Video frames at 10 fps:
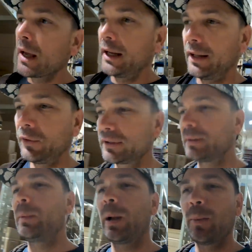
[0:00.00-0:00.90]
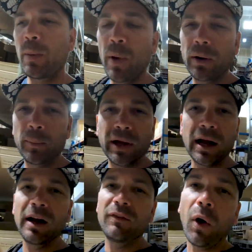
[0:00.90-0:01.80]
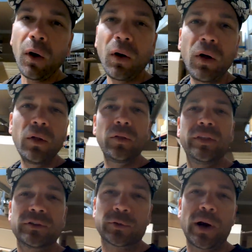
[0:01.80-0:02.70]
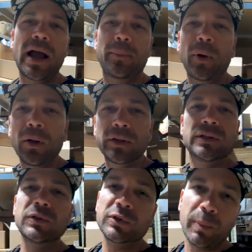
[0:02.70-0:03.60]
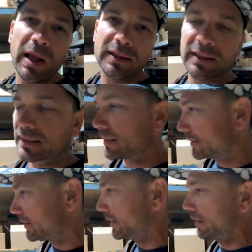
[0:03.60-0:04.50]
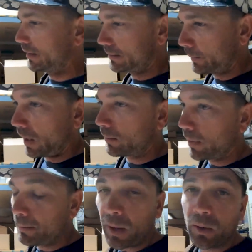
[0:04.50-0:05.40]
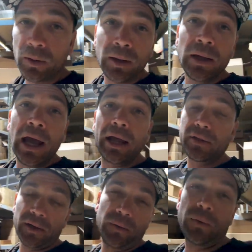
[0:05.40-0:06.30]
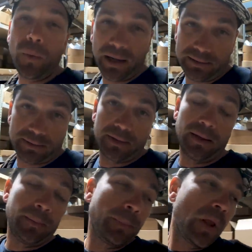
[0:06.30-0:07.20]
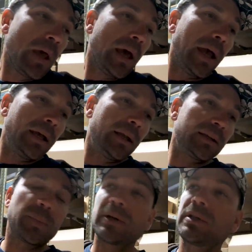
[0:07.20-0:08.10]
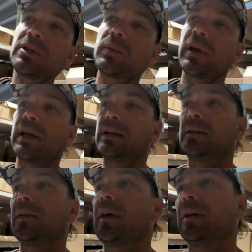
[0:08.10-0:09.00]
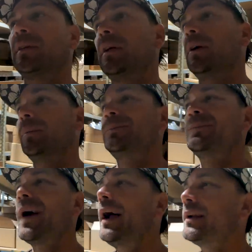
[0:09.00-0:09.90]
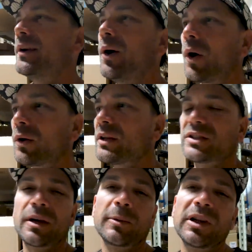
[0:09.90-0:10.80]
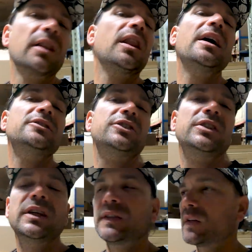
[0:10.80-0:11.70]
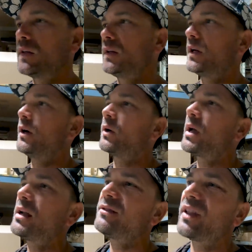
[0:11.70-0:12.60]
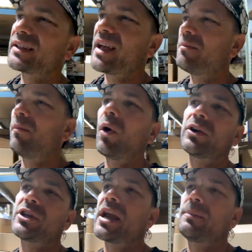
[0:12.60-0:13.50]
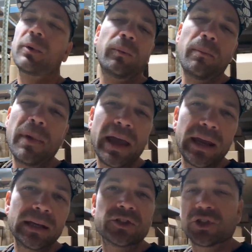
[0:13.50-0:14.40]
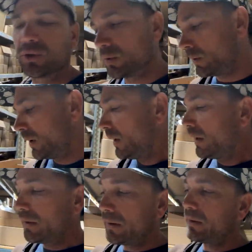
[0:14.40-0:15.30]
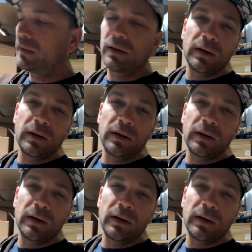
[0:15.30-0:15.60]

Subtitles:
and I looked at the bottom of my boat, and I'm like, I have all this crap, all these used plastics, like, sitting here at the bottom of my boat, and they're going to waste, you know? And especially as we get into, like, you know, I don't know, early summer, like ledge season, you know, kind of like that March, April, May, June. Dude,